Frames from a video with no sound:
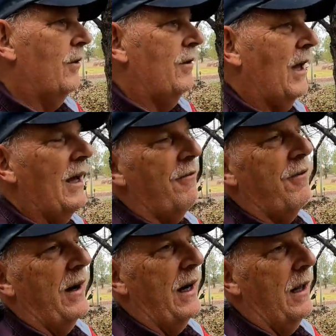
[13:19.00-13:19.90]
So it's kind
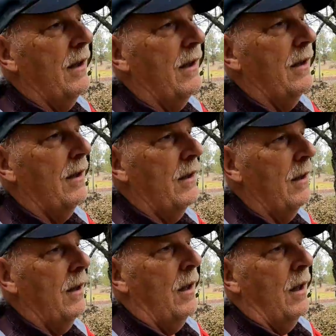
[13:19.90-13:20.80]
of funny.
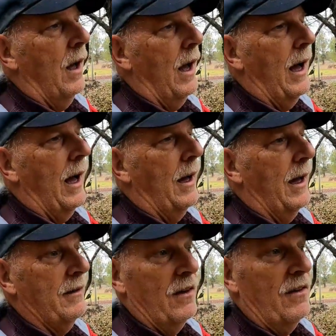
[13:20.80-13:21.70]

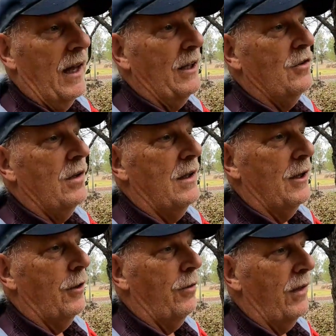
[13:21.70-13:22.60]
Uh, at this age,
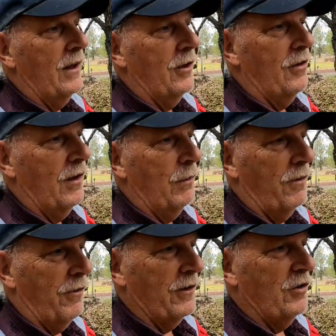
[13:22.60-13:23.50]
the other thing you see
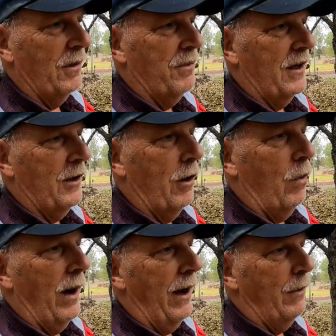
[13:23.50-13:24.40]
with friendships that
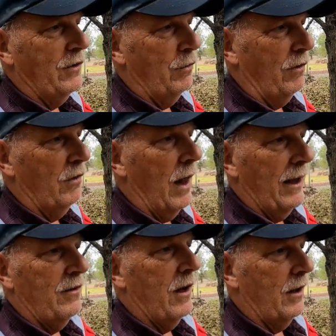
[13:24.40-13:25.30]
go away, which we've
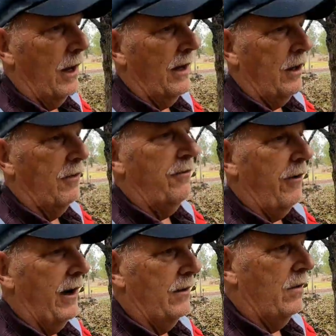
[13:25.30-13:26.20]
lost a lot of good
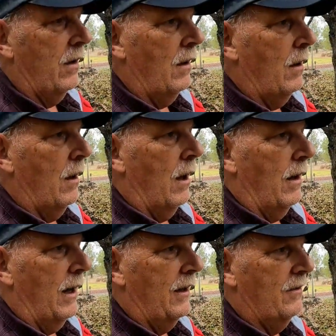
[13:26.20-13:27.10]
friends,
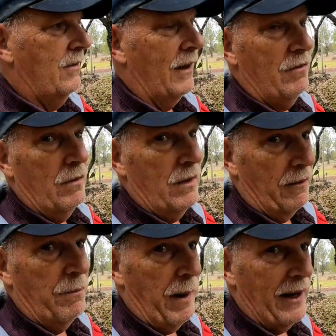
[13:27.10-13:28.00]
is they,
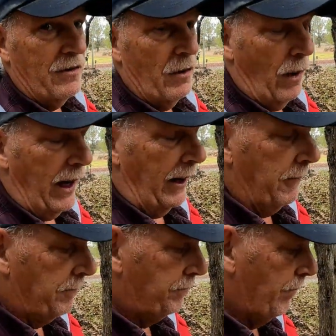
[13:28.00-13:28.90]
they've passed
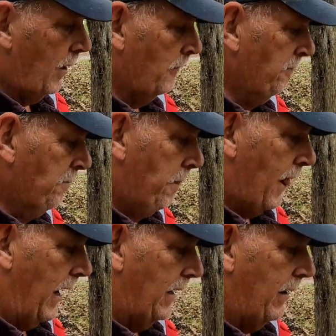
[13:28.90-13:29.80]
away.
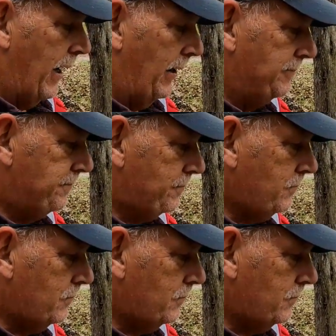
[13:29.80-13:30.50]
And uh,